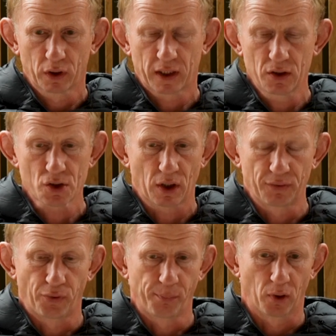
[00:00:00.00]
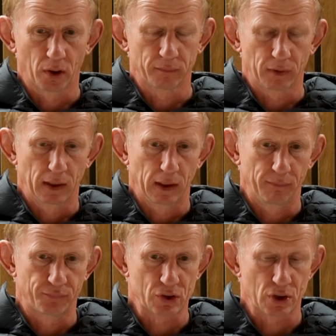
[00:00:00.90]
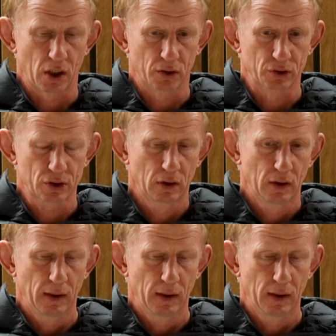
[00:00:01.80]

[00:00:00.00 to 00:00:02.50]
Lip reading: Kieran's a great footballer, for starters.